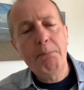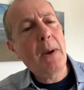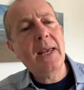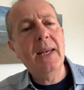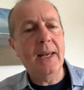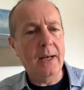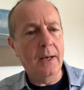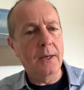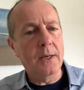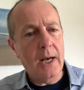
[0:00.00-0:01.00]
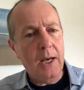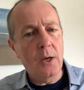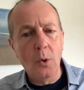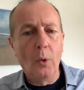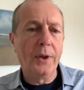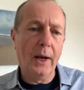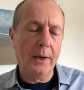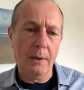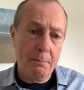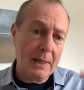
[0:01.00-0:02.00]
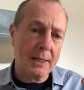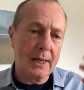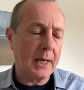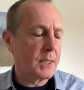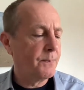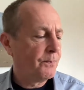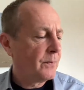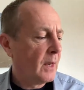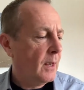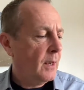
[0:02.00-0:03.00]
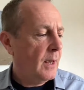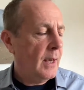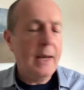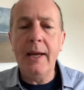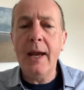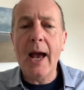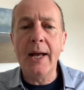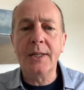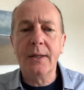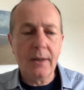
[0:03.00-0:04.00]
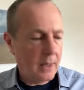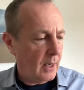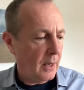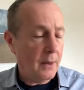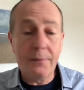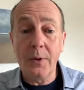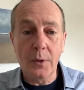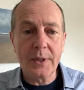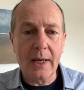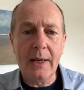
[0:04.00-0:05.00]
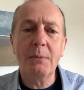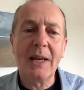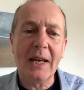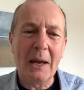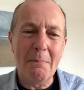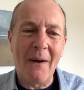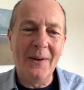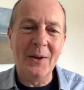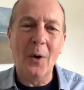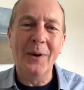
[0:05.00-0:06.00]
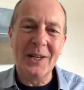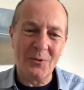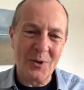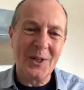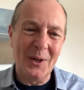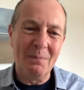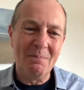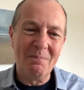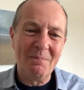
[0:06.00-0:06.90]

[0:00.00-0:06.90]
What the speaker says: back in England, in North London, Middlesex, he had a fiance. He was going to get married on his return.